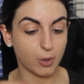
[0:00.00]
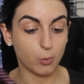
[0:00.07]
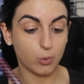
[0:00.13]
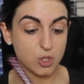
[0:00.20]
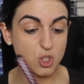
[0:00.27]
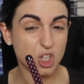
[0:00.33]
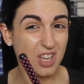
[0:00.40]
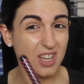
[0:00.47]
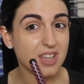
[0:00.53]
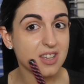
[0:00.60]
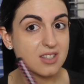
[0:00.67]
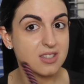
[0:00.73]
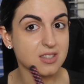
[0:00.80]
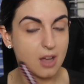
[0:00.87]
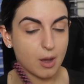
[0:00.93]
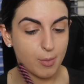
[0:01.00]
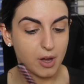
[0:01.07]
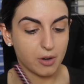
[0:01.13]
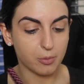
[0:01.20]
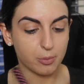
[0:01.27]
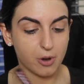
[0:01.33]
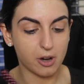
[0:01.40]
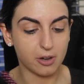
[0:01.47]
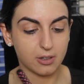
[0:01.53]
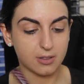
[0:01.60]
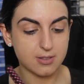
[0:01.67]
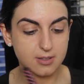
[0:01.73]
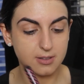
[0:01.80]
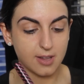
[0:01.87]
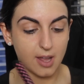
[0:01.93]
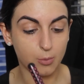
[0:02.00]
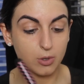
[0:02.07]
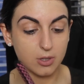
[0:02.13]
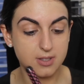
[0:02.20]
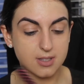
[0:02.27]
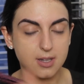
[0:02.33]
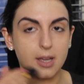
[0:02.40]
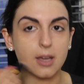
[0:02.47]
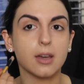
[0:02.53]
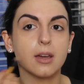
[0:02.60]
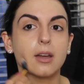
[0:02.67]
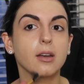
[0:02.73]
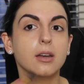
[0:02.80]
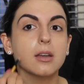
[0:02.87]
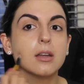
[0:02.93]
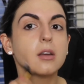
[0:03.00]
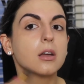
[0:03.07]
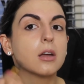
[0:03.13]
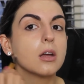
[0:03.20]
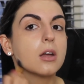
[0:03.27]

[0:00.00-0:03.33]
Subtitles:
which is amount of products that will stay in,